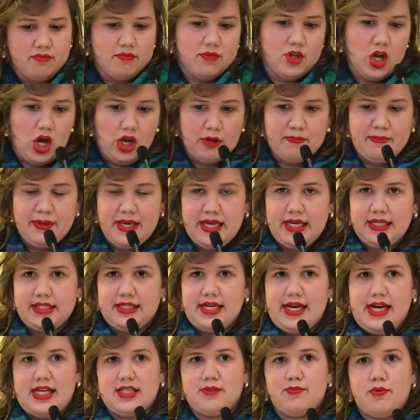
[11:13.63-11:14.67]
not being a
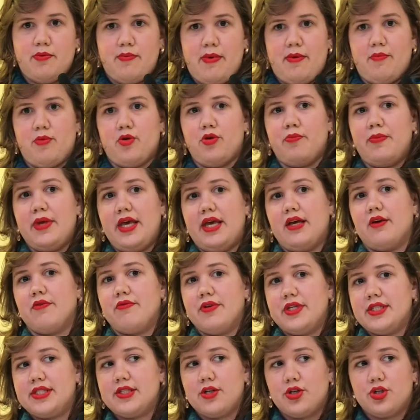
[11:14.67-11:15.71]
diaspora member, or being a
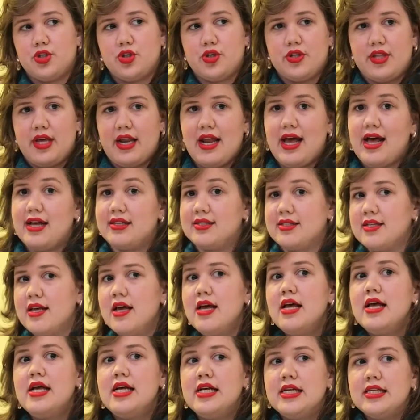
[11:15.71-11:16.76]
researcher that has
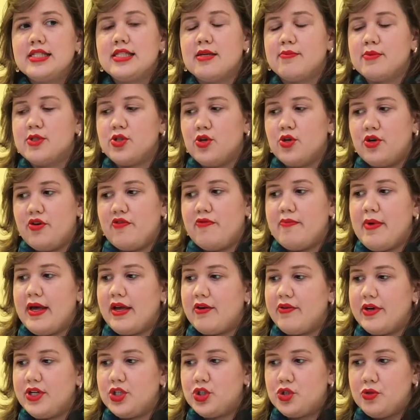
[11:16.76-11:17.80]
some sort of
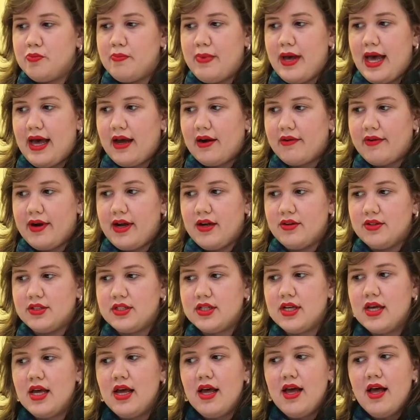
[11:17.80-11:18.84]
migration background.
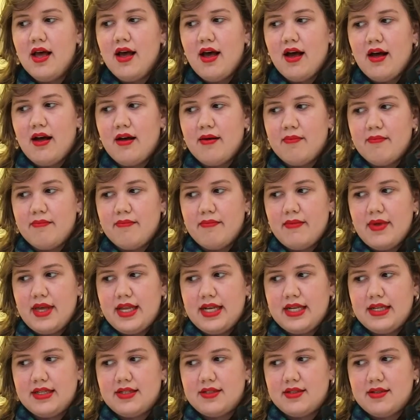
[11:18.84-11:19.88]

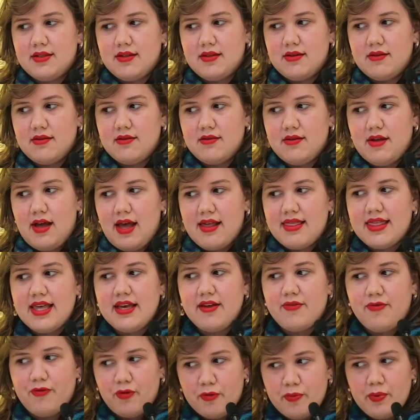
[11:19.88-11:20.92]
And I
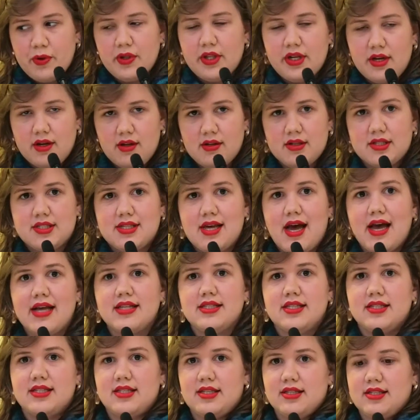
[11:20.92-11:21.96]
think for political
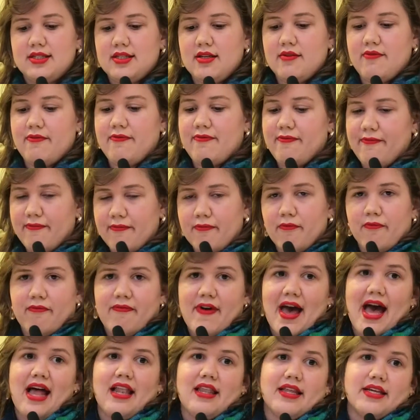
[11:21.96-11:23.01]
science, it's a
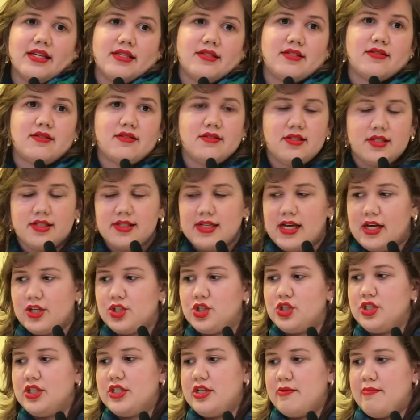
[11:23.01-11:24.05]
valid
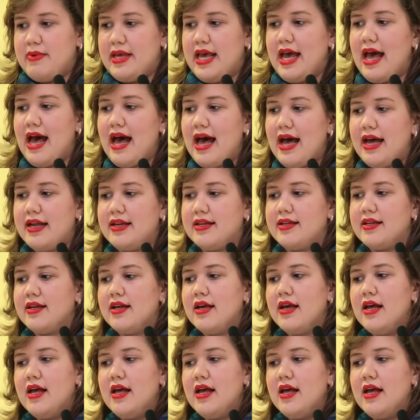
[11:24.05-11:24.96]
discussion to be had